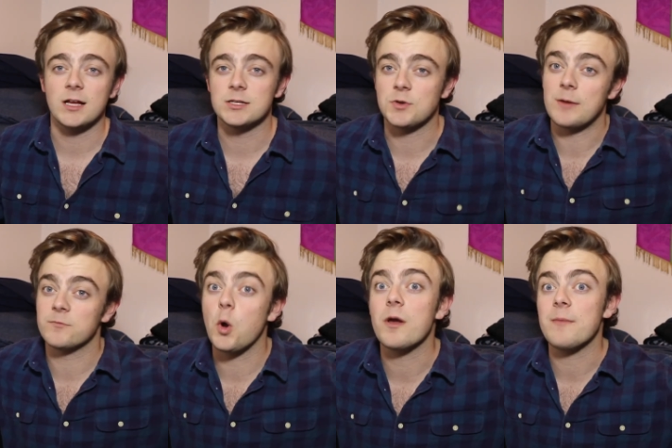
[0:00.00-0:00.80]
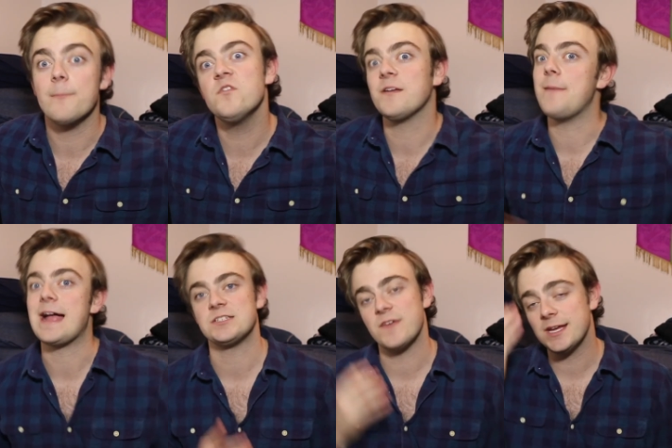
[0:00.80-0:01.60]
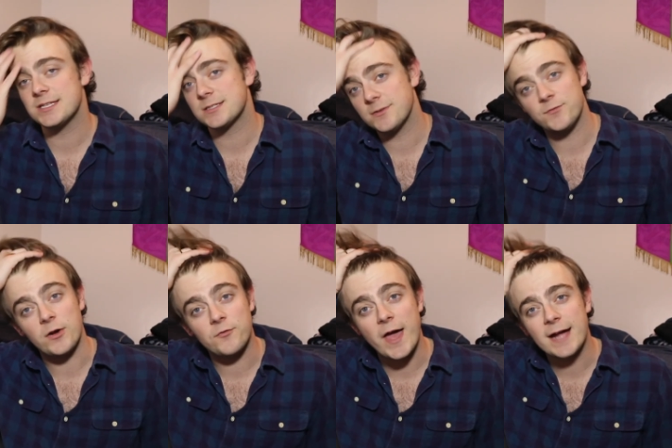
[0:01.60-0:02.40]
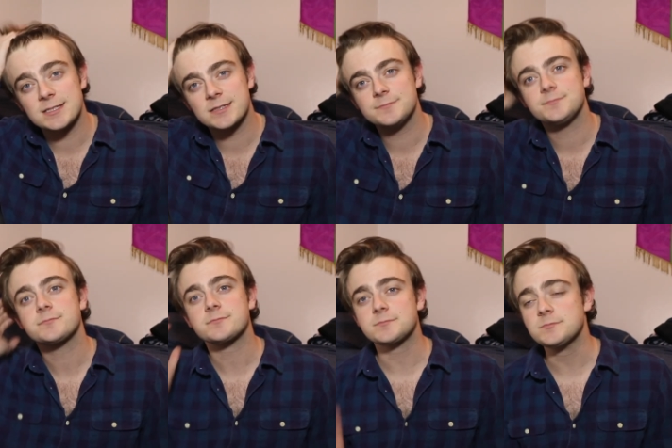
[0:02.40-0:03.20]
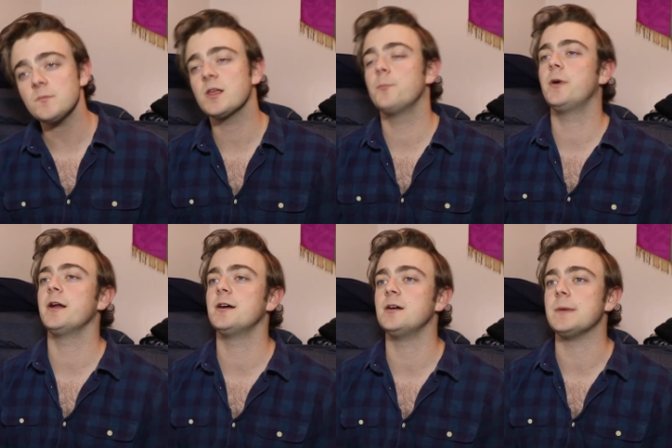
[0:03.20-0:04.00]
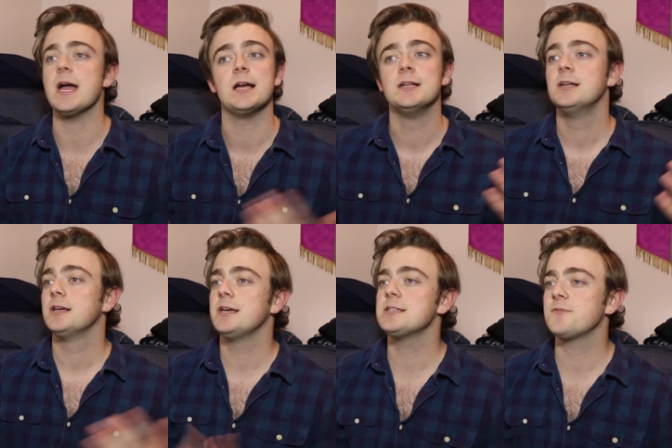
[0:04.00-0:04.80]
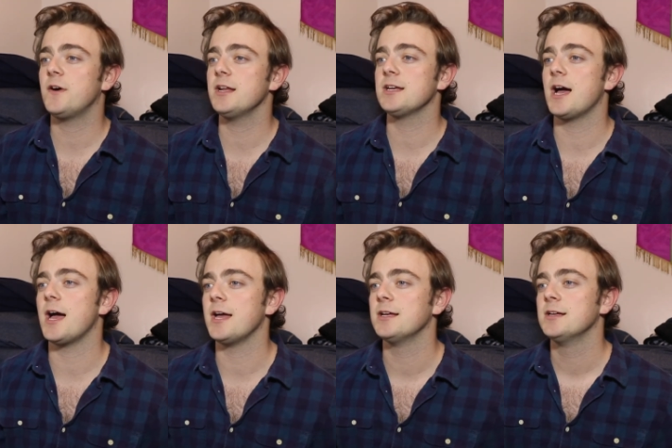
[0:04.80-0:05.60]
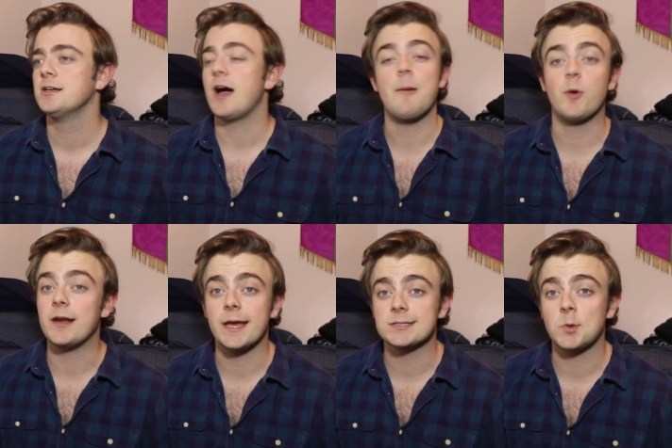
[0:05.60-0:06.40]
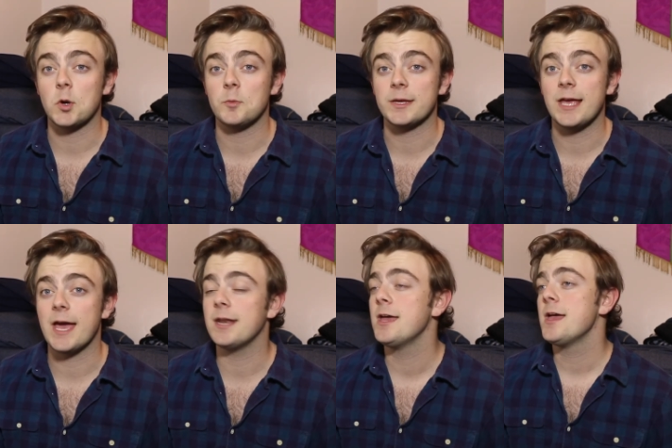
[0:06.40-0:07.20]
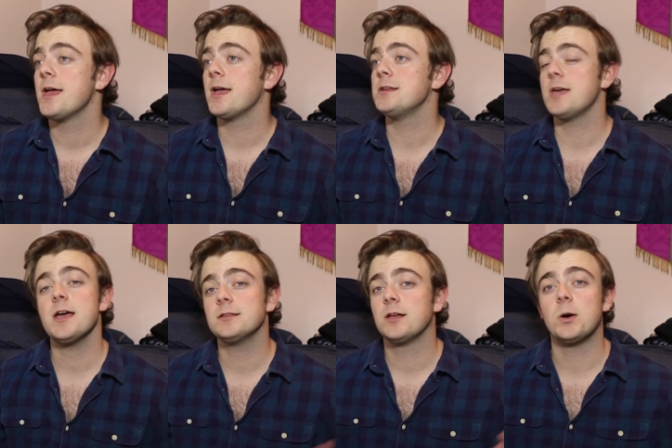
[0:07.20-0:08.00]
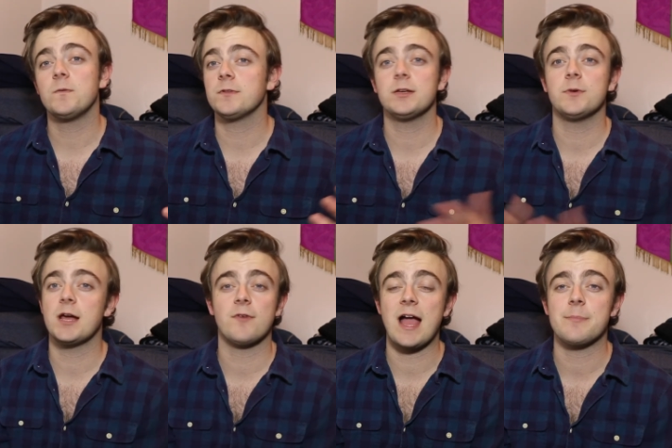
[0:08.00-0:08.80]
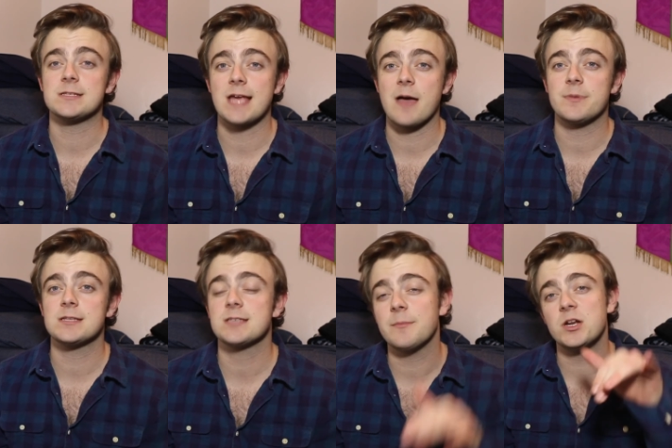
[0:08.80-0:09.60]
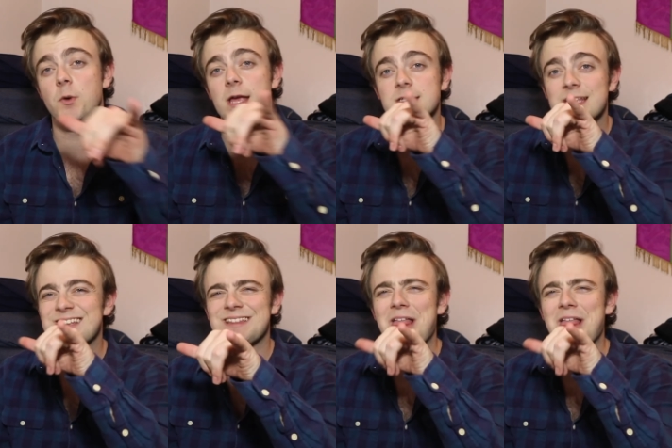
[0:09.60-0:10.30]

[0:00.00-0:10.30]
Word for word: That's right, I'm moving back to Vegas, fun fact. But yeah, he's a funny guy. I'll be right next door to him again. And yeah, hopefully whatever happens, happens. Let me know what you think